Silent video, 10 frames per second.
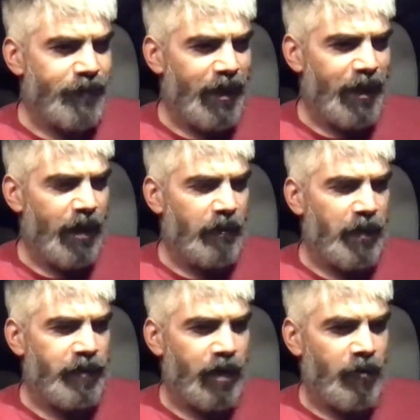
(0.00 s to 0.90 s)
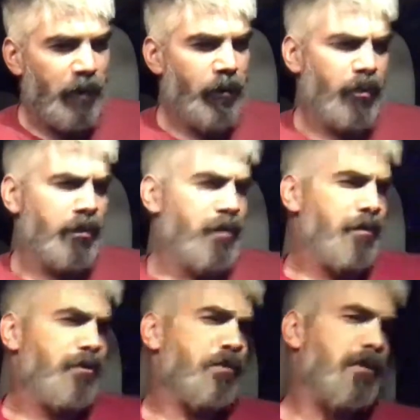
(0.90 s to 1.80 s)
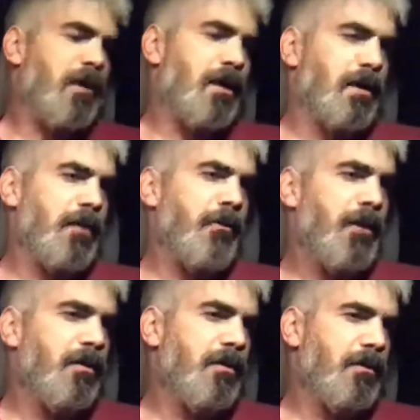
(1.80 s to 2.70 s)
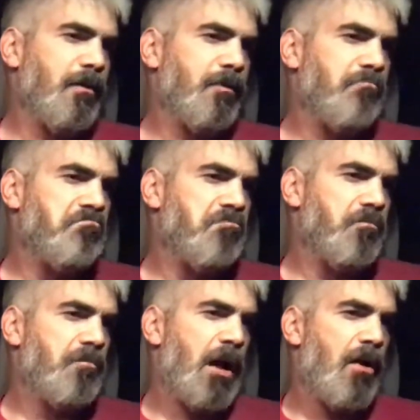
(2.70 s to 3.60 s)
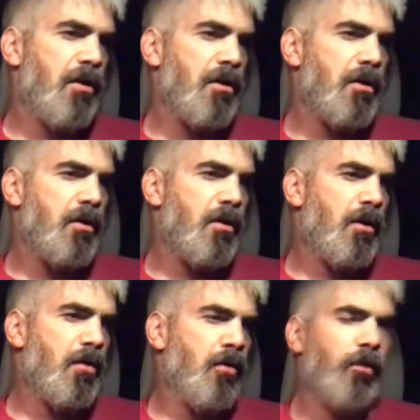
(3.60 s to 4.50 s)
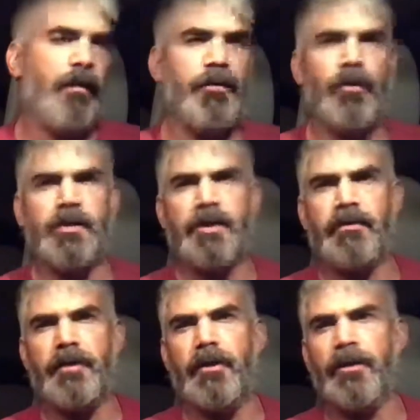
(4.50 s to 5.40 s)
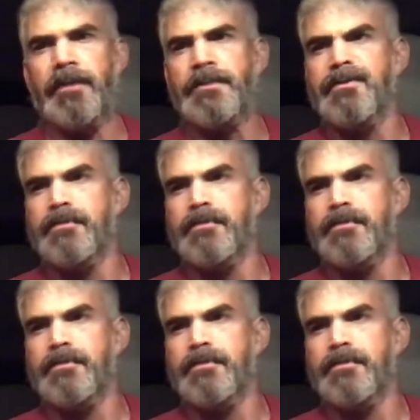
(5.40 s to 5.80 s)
And then I remember, God, I mean, my early 30s, I figure,